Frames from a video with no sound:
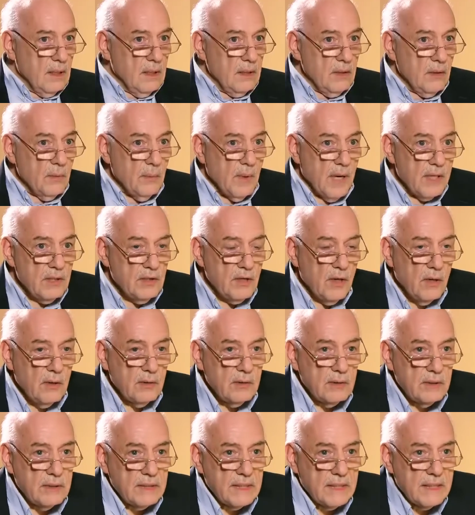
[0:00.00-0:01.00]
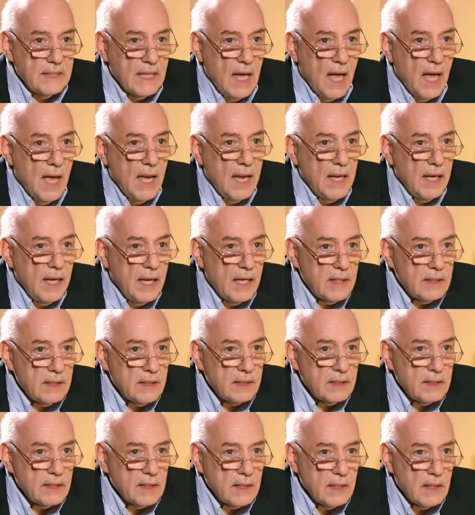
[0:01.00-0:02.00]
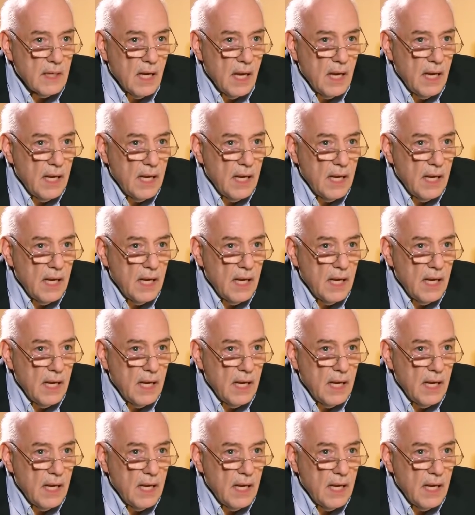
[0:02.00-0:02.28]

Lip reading: you went on denying it in